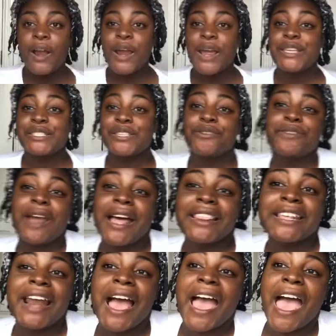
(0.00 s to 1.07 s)
So now
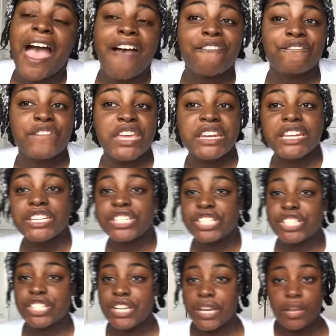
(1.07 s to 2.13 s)
that I have
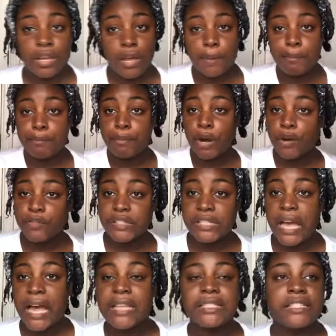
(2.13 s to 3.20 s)
finished both
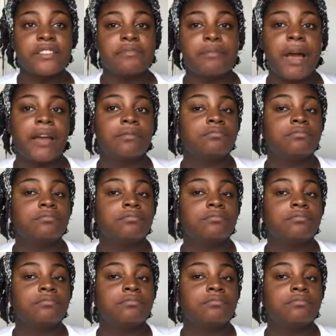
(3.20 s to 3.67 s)
sides of my